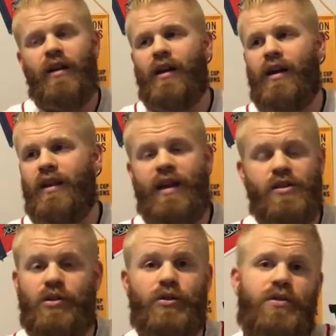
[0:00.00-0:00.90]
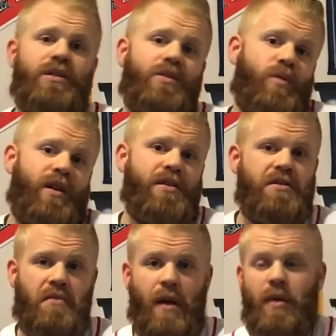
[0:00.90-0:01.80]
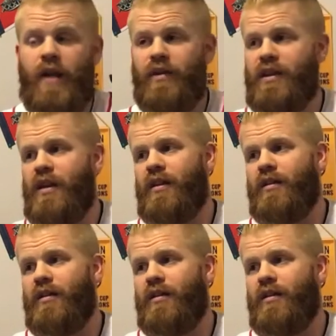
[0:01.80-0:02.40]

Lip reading: I think an angel loses its wings. I'm not even kidding.